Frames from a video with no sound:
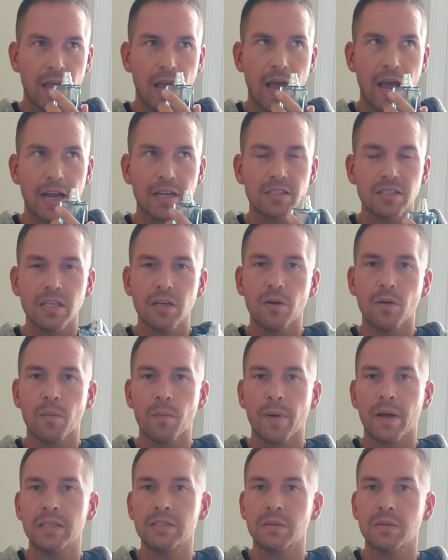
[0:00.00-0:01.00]
Actually, it
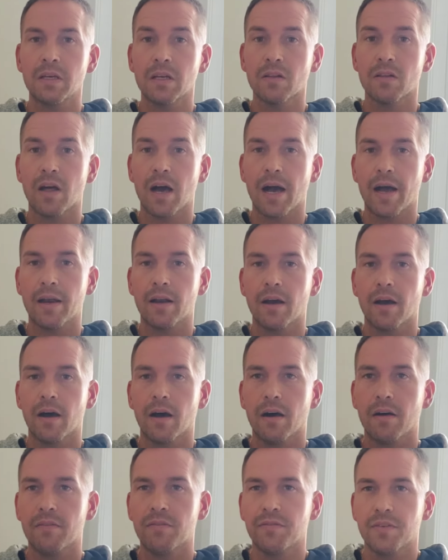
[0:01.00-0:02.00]
reminds me a lot
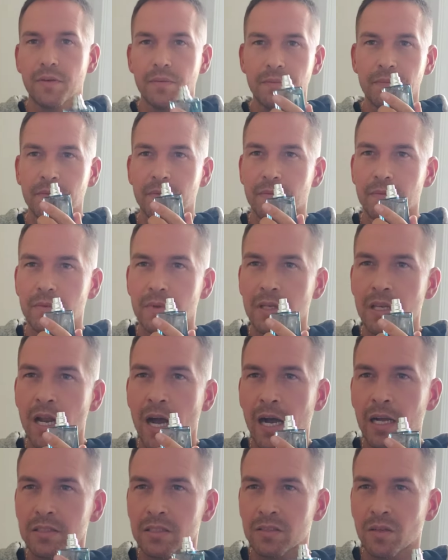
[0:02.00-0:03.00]
of
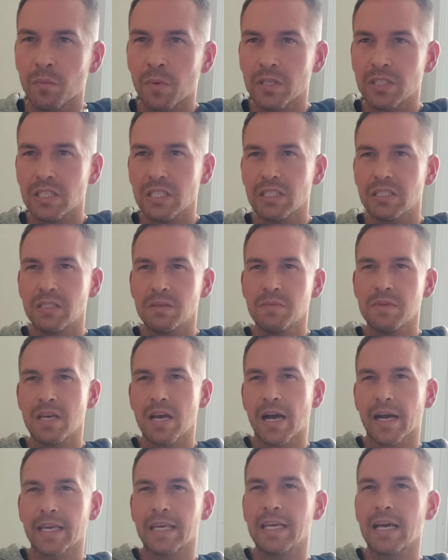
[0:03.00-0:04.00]
not so much Issey
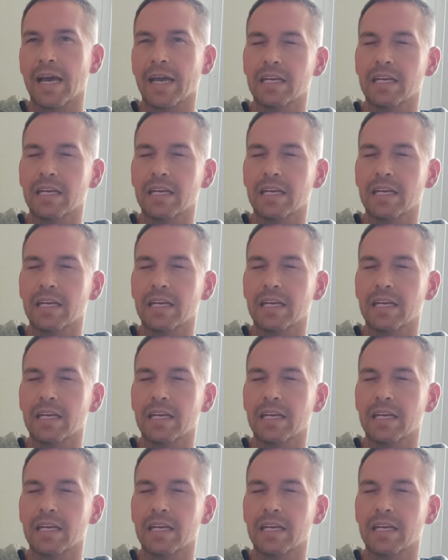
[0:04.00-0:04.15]
Miyake.